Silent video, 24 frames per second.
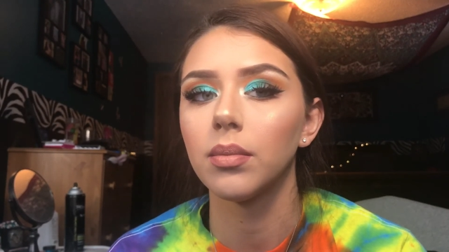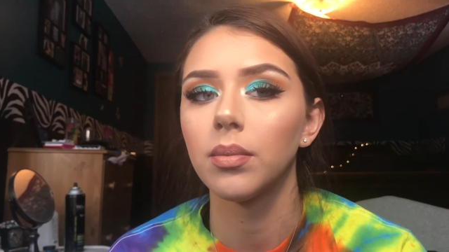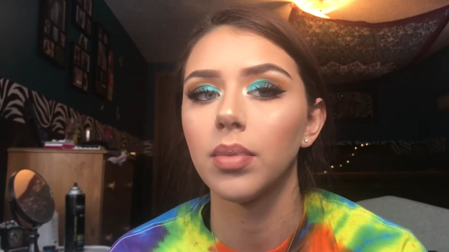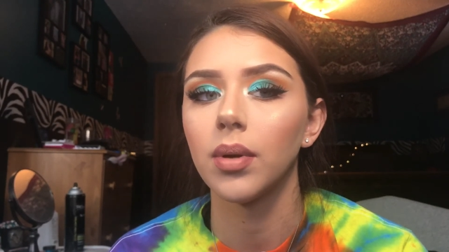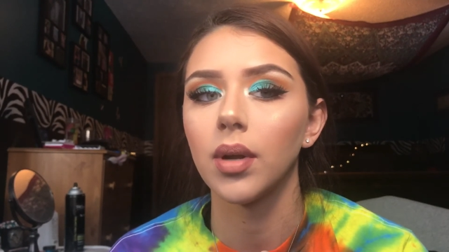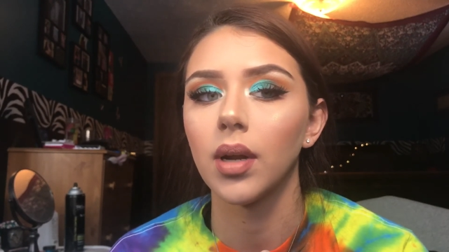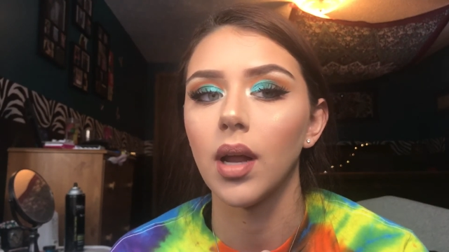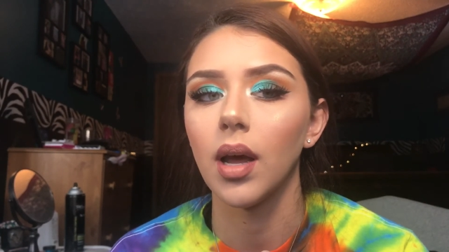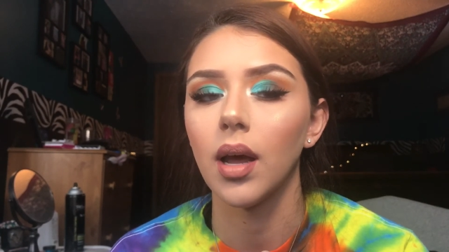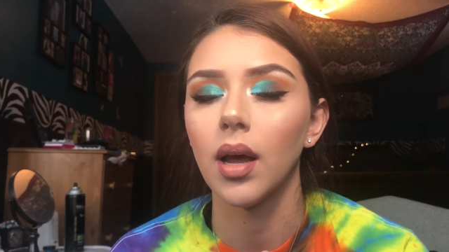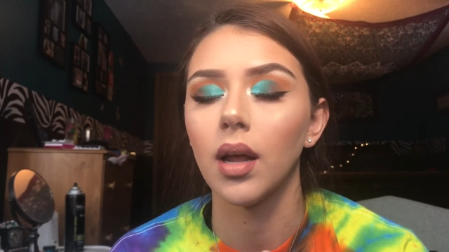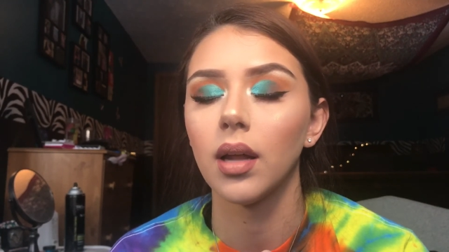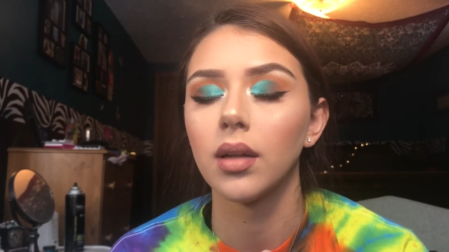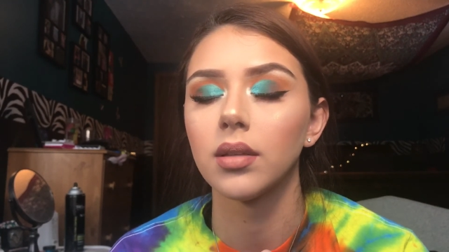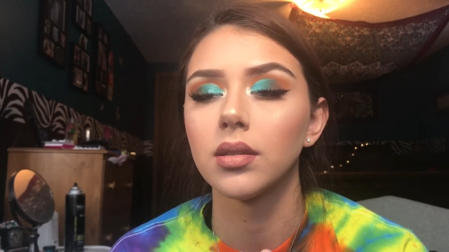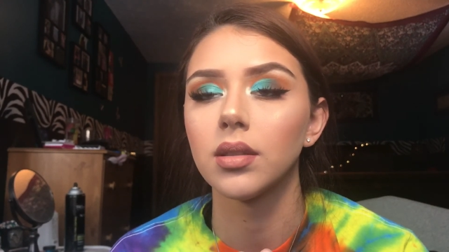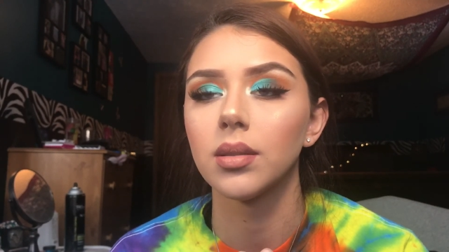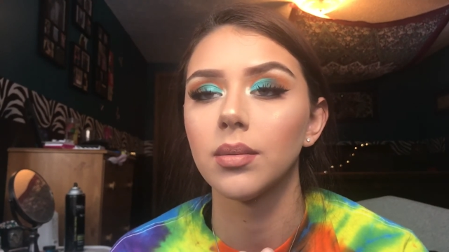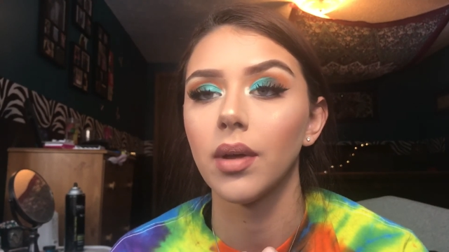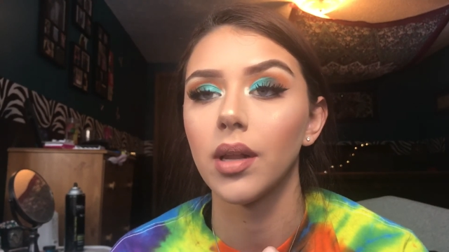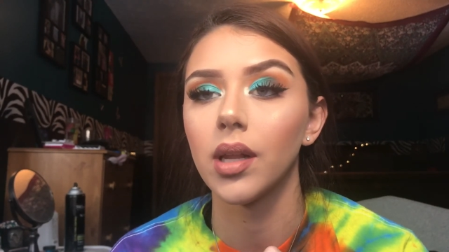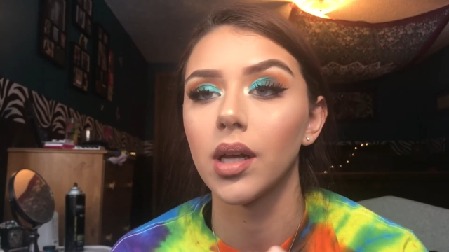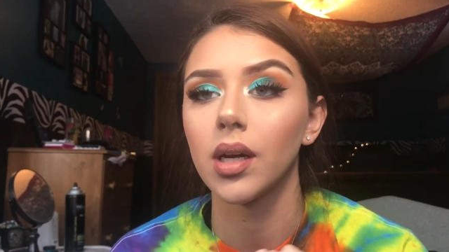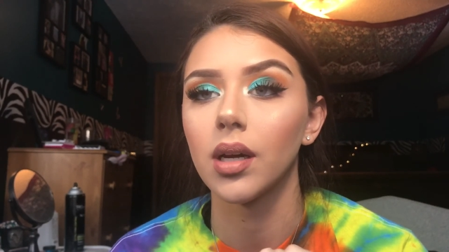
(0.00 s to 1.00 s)
put on
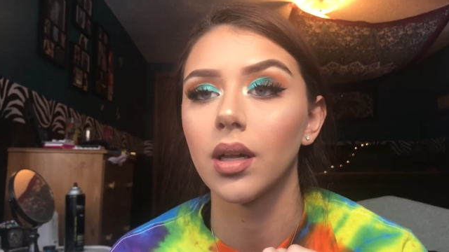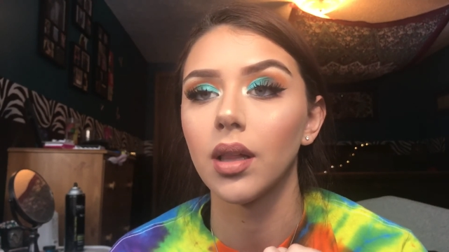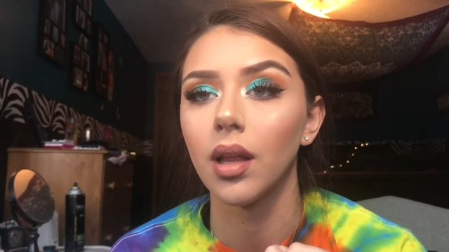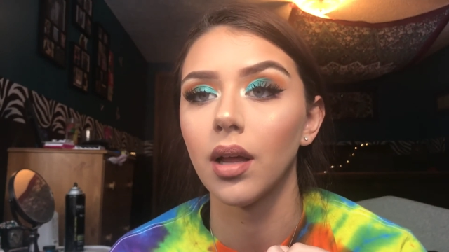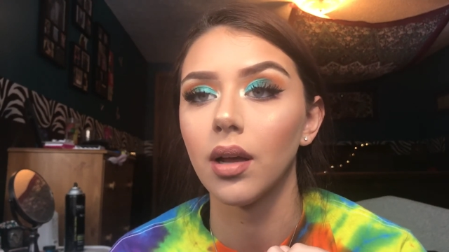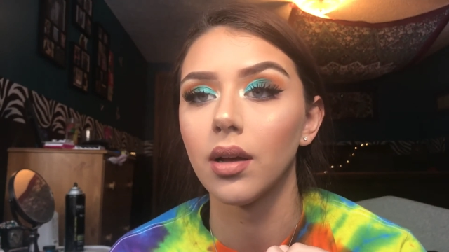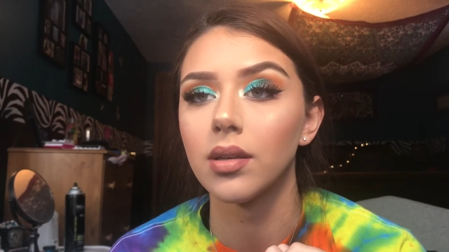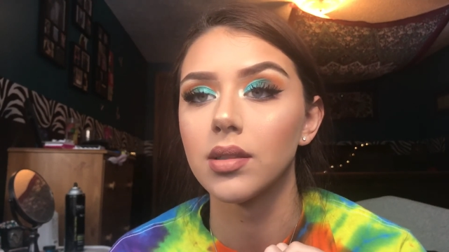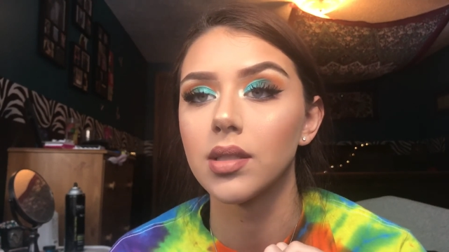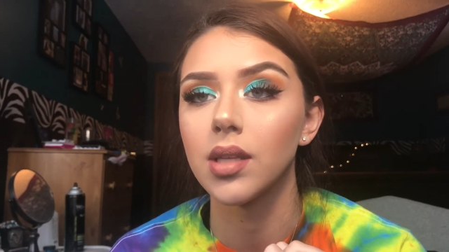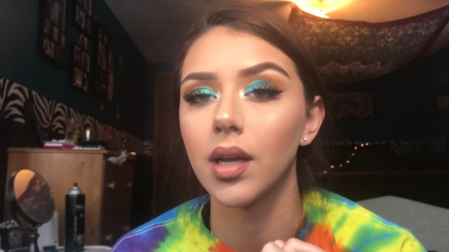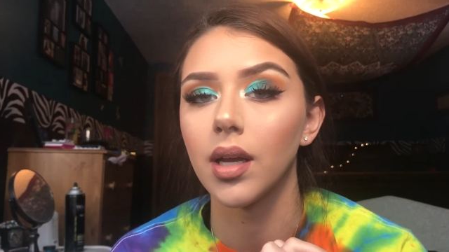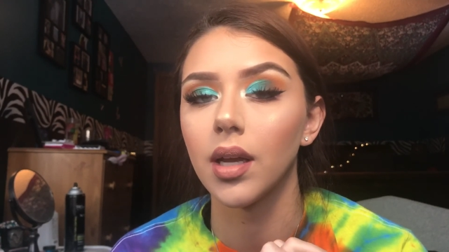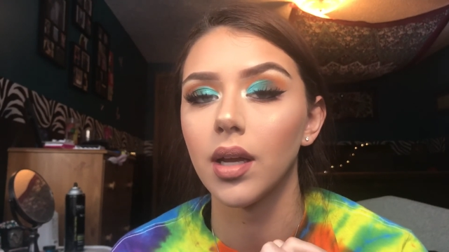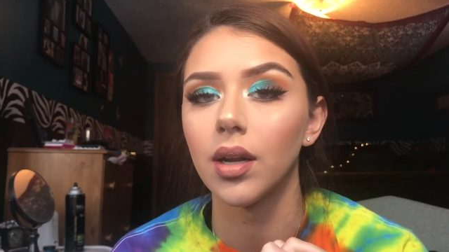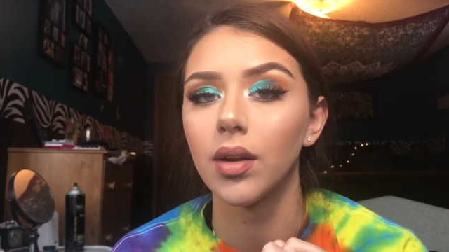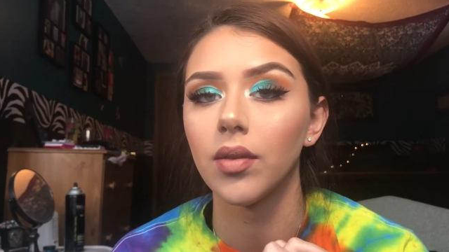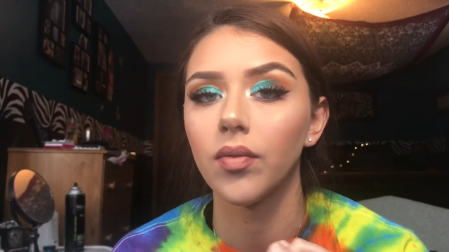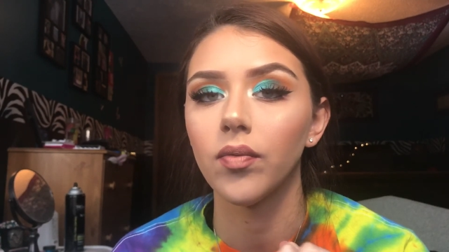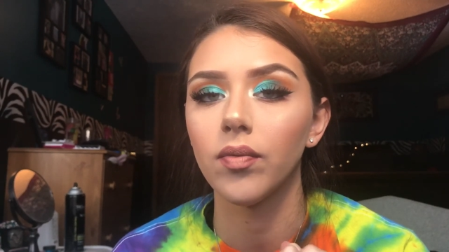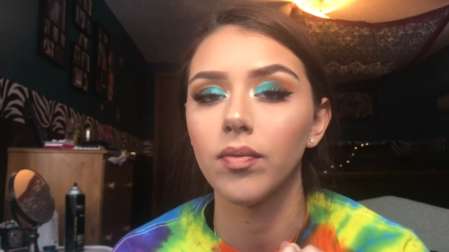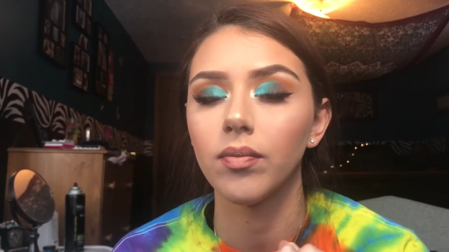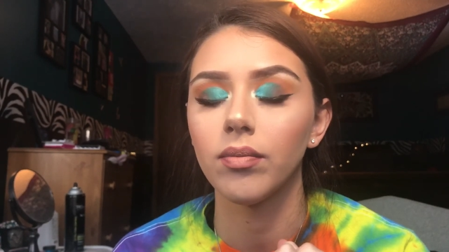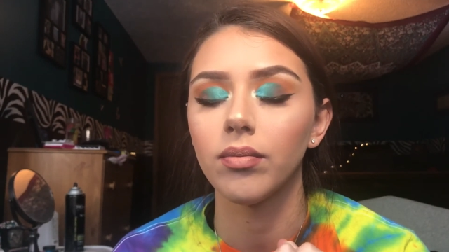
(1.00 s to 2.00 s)
some other clothes
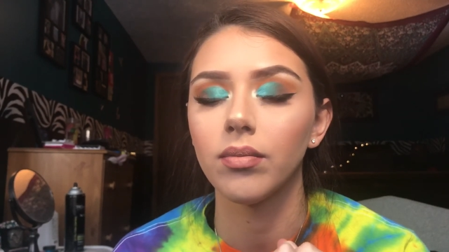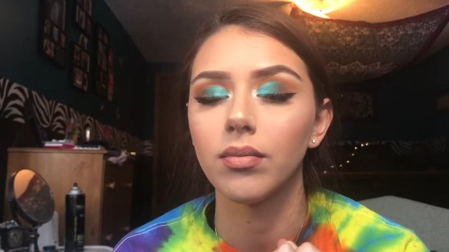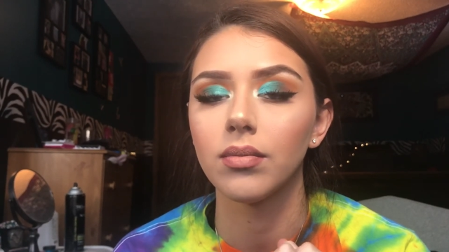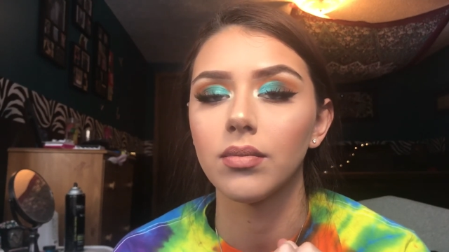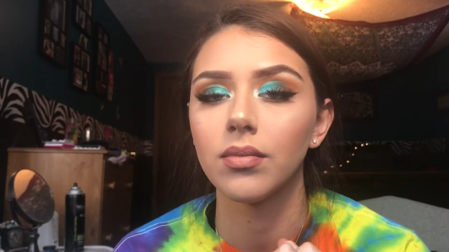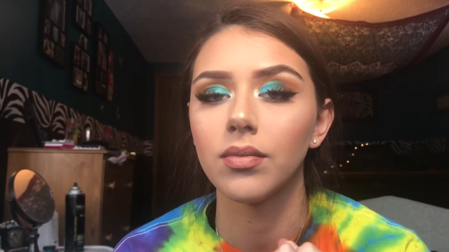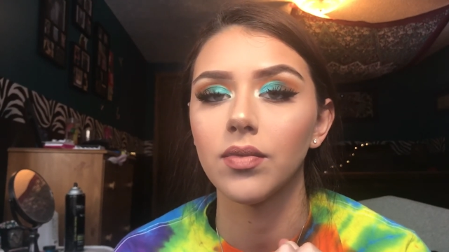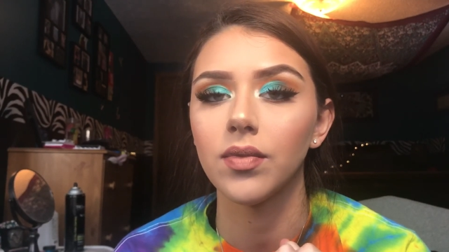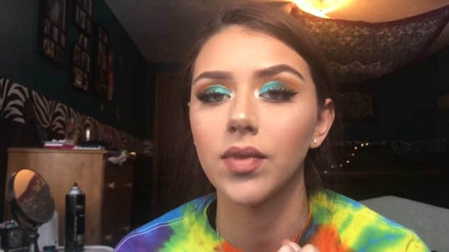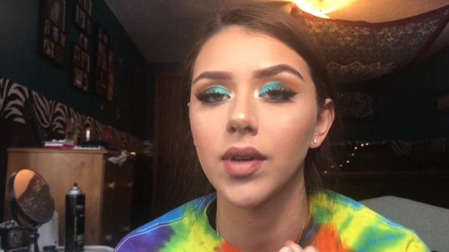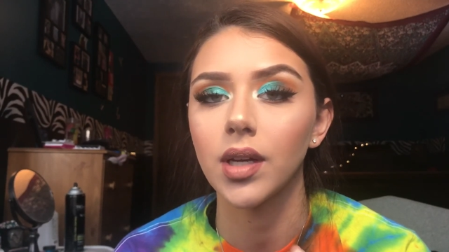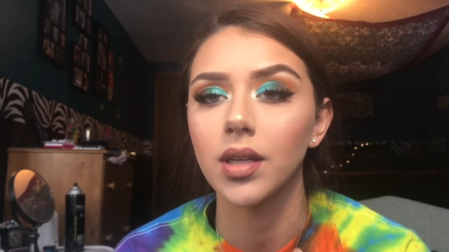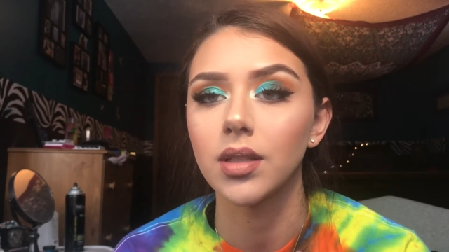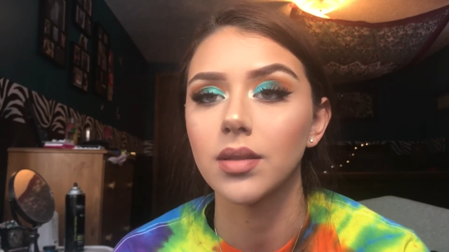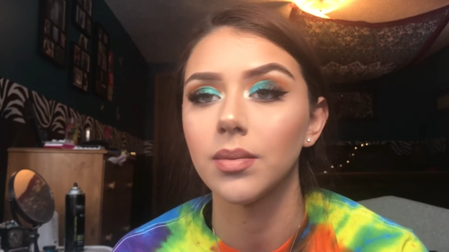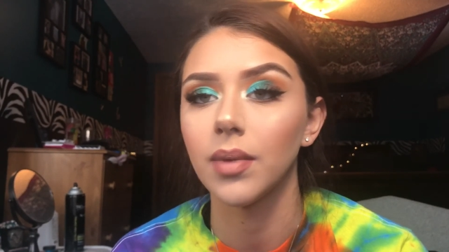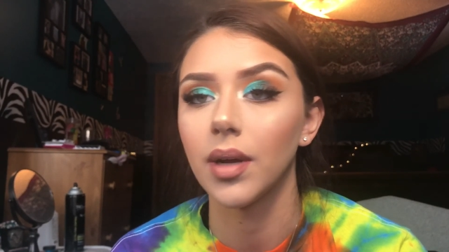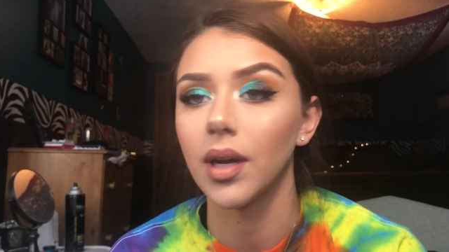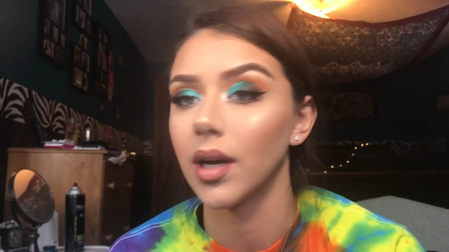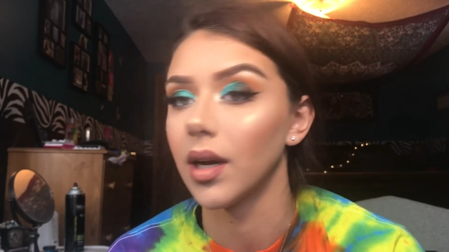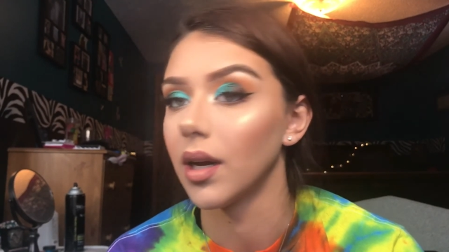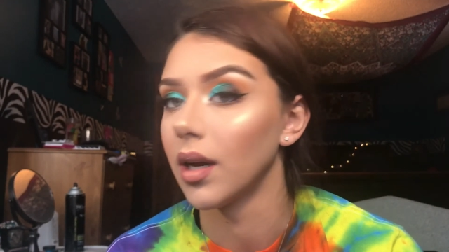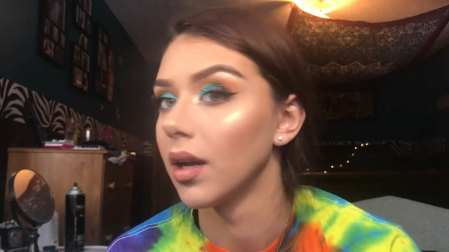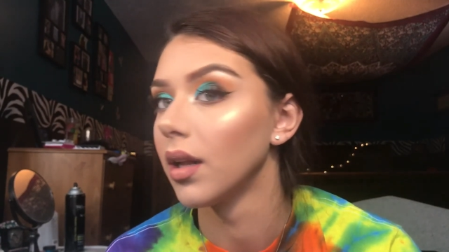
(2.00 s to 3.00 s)
and fix
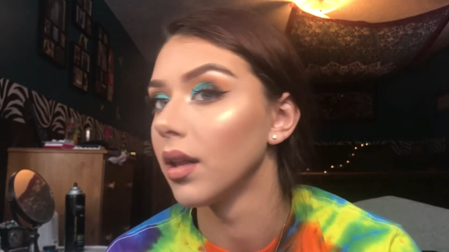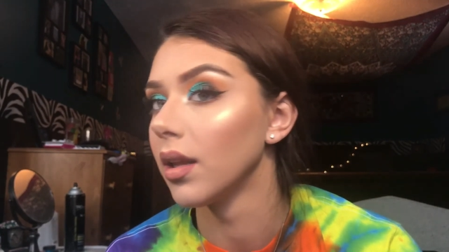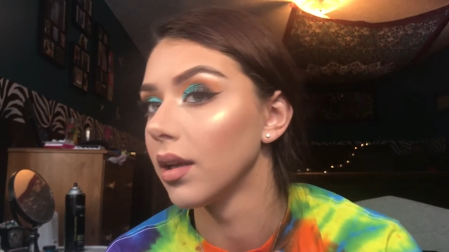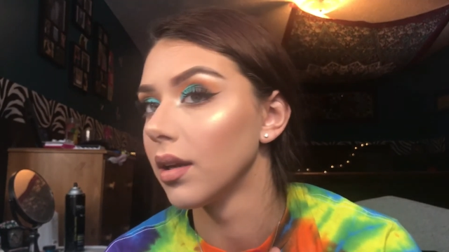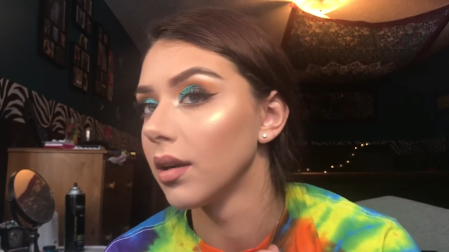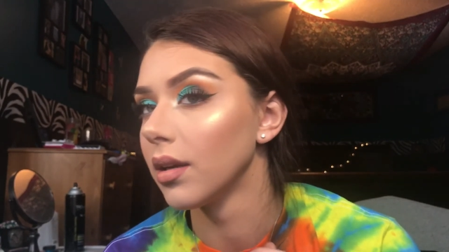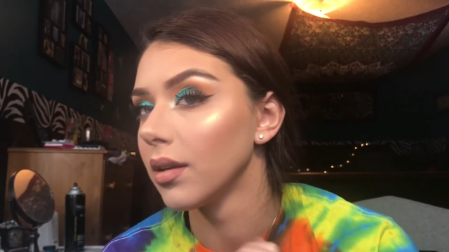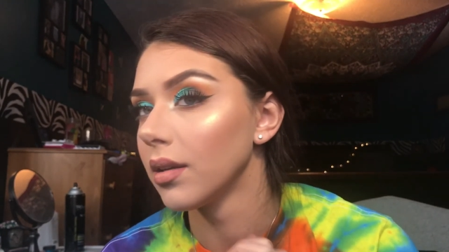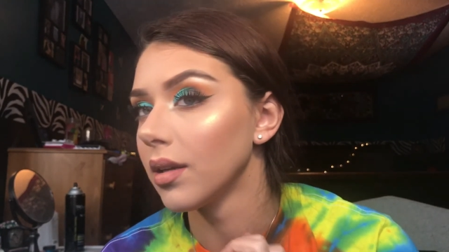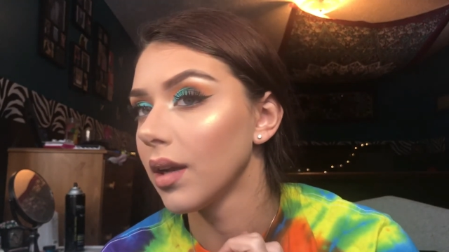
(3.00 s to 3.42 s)
my hair a little.